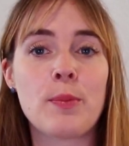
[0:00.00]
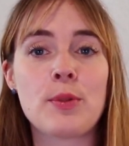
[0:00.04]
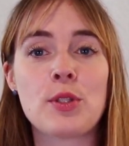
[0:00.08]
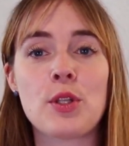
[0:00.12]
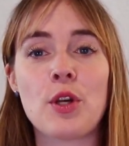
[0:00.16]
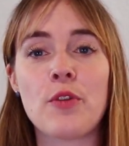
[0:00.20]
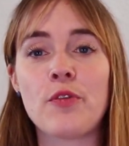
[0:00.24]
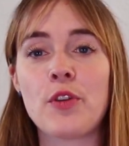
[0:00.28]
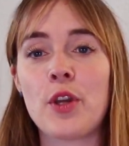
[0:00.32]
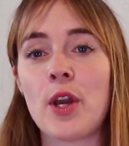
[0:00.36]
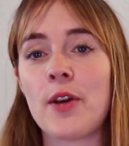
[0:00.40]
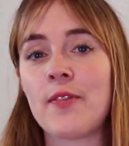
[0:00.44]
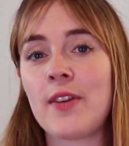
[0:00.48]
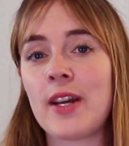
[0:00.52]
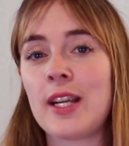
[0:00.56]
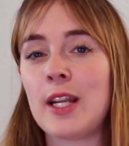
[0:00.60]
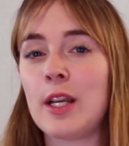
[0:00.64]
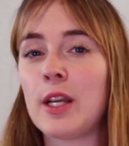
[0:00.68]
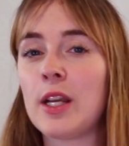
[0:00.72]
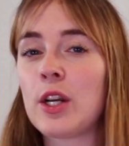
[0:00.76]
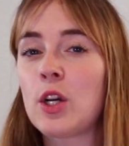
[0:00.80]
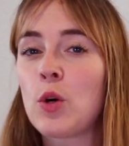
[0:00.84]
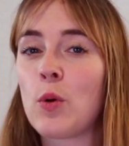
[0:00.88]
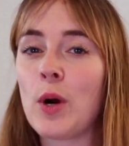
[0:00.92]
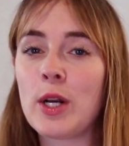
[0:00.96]
So if you have any
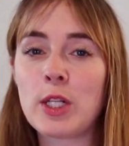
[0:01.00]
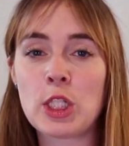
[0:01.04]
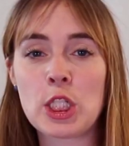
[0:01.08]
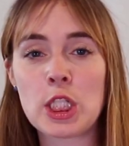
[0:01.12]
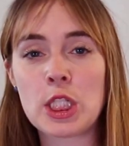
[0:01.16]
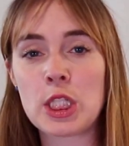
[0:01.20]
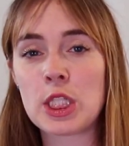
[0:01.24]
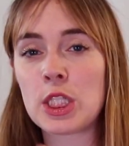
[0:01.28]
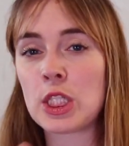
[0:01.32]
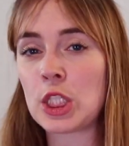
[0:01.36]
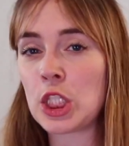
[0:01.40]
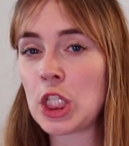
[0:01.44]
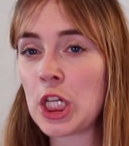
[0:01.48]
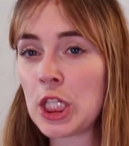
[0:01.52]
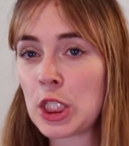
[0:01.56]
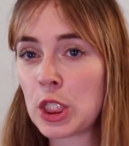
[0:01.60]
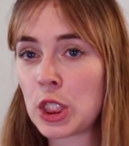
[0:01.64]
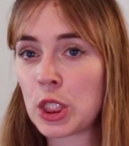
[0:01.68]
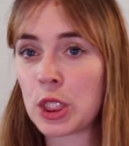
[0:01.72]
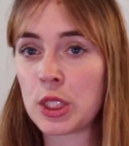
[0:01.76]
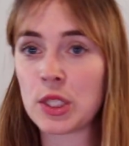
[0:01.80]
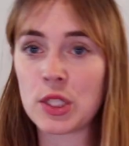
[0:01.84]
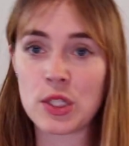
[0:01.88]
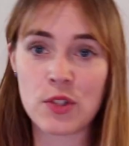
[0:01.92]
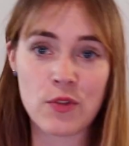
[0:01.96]
questions,
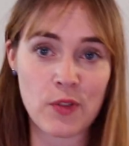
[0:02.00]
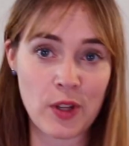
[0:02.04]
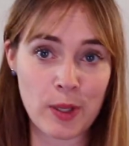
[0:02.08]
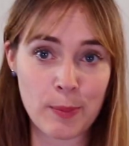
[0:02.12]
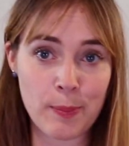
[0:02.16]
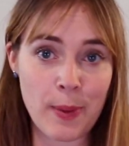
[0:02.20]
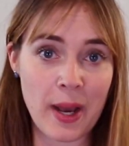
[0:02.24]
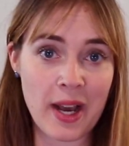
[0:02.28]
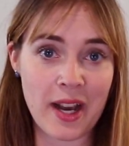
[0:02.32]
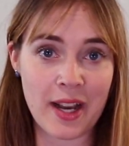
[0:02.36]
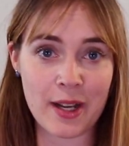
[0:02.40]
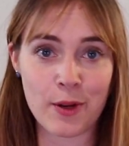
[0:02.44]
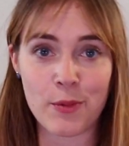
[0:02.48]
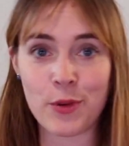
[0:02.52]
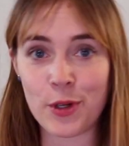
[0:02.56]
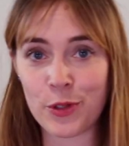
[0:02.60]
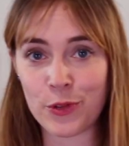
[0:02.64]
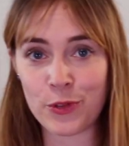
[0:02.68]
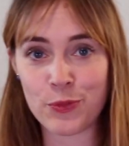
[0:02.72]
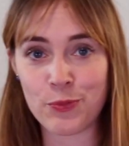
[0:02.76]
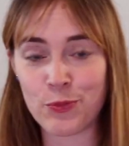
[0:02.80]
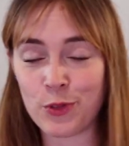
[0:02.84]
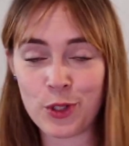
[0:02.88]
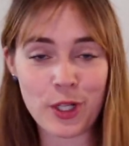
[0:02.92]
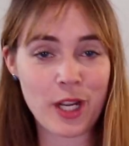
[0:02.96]
suggestions, feedback,
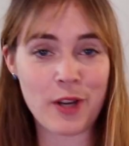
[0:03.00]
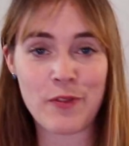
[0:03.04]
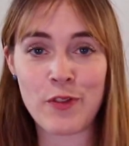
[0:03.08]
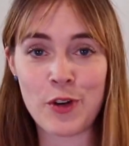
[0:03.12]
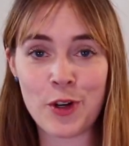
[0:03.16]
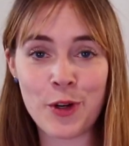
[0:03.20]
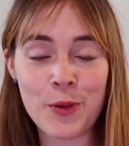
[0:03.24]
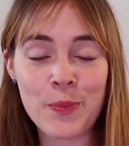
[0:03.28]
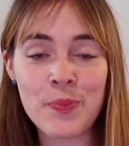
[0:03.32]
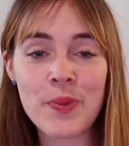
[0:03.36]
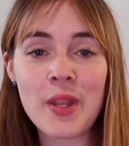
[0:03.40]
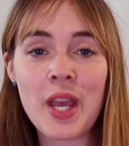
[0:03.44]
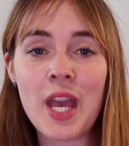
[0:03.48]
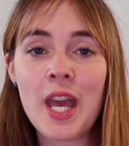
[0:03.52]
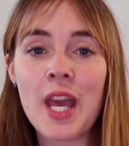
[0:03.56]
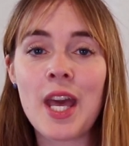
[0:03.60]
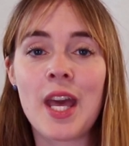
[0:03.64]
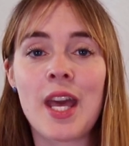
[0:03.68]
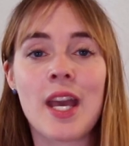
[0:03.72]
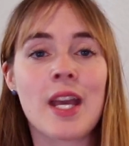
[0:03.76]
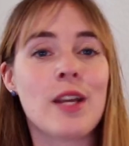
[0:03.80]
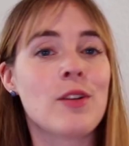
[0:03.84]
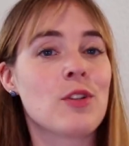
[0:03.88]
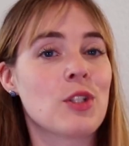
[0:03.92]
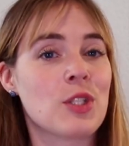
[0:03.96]
whatever,
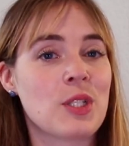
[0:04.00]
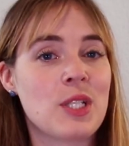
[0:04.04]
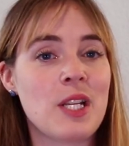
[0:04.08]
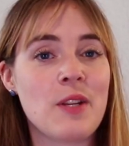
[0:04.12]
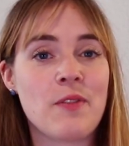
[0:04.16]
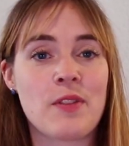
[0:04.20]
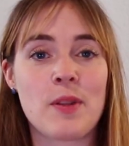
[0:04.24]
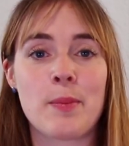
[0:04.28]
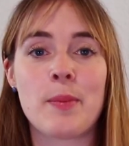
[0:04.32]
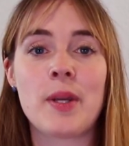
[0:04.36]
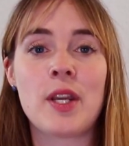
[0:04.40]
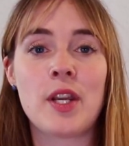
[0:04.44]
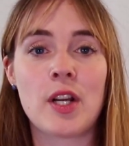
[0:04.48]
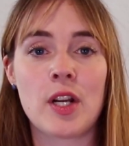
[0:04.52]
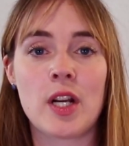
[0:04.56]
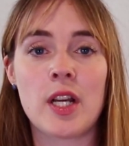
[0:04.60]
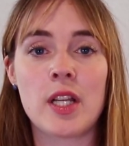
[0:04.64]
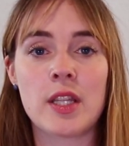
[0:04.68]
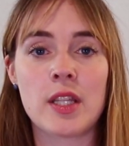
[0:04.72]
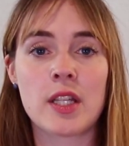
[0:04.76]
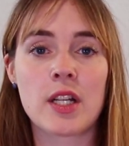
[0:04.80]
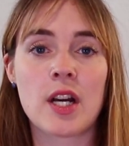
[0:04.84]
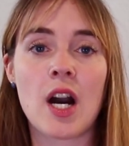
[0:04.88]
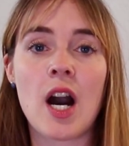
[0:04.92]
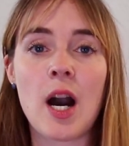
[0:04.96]
just leave them here
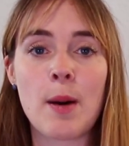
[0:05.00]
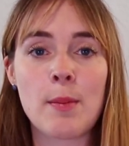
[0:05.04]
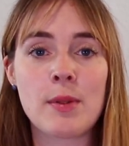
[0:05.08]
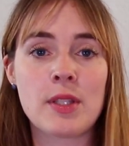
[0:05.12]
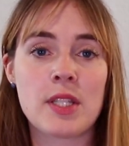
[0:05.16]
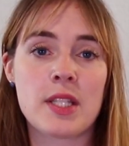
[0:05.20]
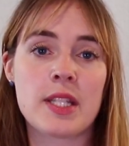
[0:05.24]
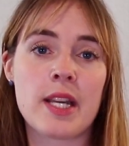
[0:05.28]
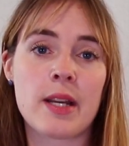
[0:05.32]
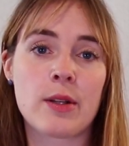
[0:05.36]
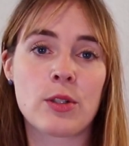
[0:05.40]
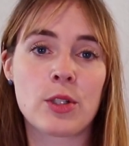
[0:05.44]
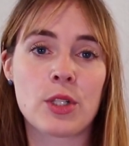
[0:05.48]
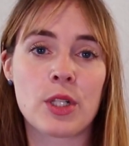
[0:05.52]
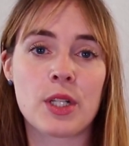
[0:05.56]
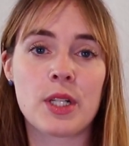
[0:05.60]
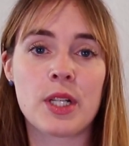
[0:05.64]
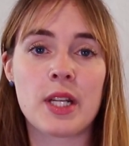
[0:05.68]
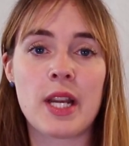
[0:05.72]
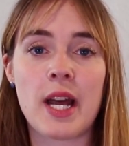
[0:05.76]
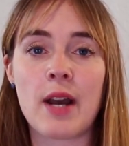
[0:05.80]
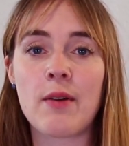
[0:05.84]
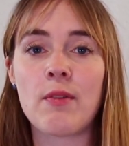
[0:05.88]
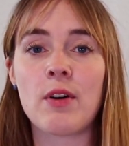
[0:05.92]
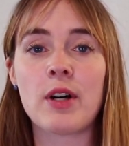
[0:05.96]
in the comment section,
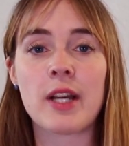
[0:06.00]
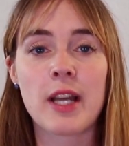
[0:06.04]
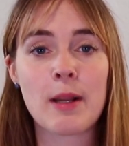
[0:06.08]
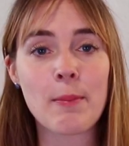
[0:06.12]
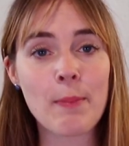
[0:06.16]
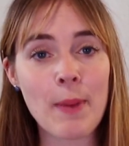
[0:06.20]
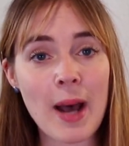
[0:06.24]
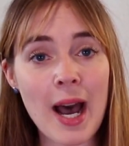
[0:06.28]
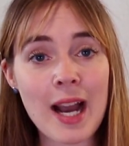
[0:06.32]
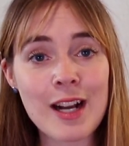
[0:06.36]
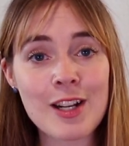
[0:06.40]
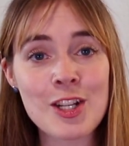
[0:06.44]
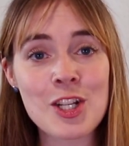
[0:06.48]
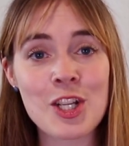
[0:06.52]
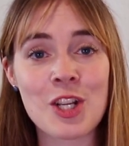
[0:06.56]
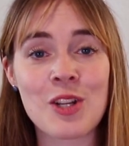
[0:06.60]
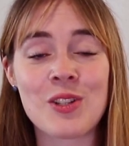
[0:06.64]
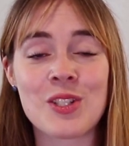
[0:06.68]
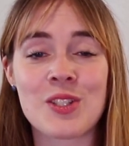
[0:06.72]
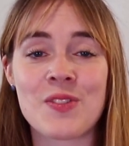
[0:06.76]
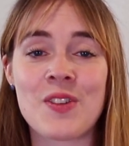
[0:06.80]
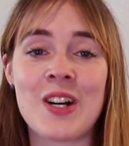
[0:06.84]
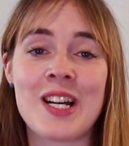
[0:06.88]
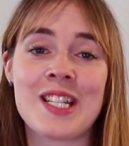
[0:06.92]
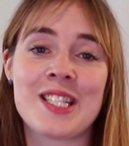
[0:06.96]
and I will get back to you
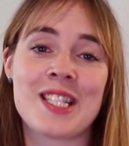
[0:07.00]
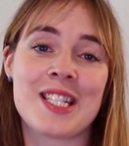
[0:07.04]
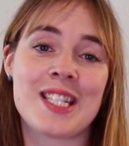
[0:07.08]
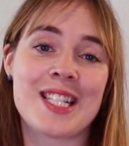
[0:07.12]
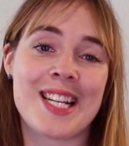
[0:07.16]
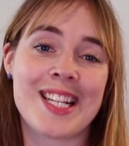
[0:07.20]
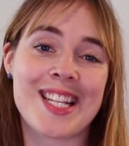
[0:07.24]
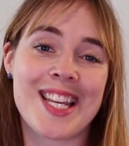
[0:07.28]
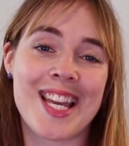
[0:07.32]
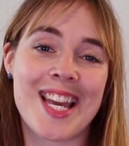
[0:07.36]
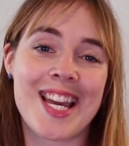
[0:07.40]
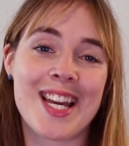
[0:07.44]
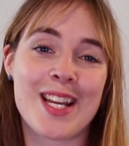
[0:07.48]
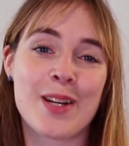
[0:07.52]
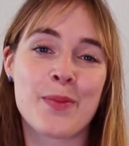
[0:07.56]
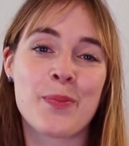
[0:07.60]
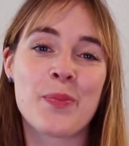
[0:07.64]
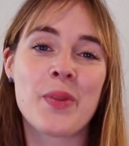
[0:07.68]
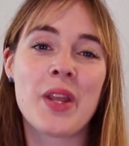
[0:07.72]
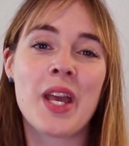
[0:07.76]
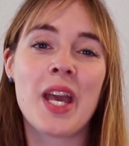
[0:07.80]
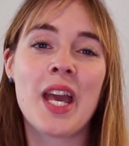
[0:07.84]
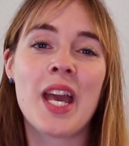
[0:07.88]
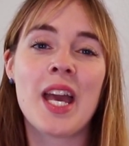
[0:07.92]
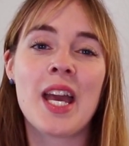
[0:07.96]
as fast as I can.
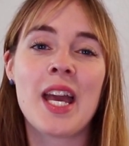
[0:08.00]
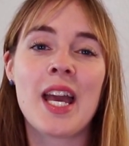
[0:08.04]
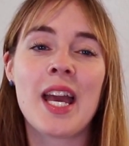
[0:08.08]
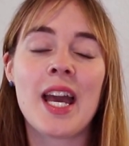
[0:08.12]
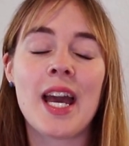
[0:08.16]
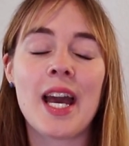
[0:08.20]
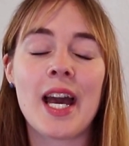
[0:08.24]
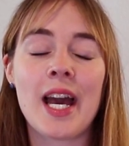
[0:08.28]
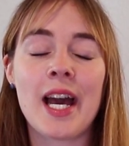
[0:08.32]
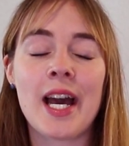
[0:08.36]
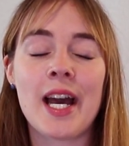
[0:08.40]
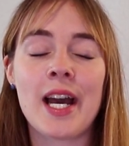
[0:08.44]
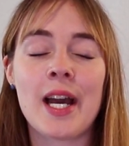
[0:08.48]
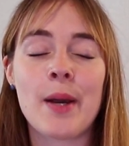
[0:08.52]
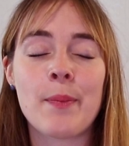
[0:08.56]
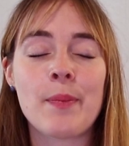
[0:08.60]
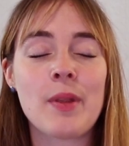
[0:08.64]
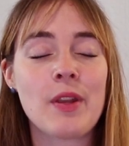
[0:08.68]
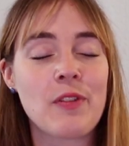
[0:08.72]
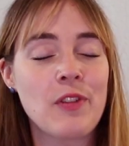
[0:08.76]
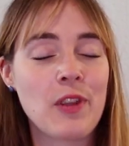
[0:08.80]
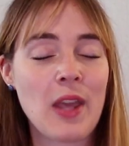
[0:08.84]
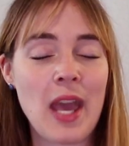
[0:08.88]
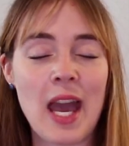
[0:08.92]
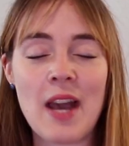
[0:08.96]

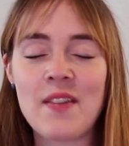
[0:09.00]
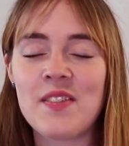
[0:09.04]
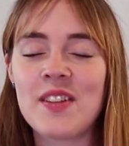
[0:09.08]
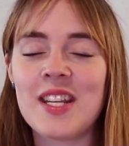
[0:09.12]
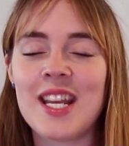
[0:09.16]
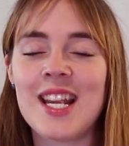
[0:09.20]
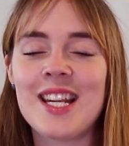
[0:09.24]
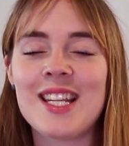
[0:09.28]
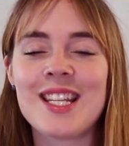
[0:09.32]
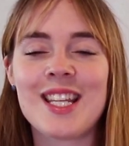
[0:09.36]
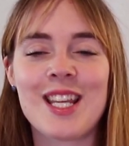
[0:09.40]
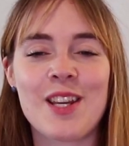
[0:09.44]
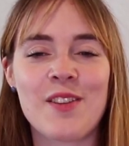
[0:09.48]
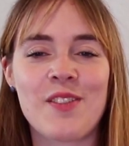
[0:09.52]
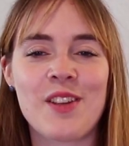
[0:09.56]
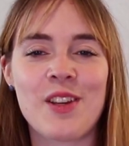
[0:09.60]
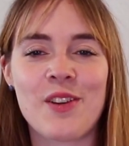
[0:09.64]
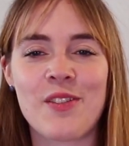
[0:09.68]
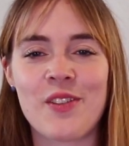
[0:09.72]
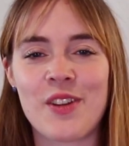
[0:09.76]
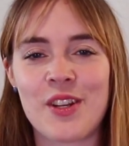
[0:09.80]
If you haven't yet, give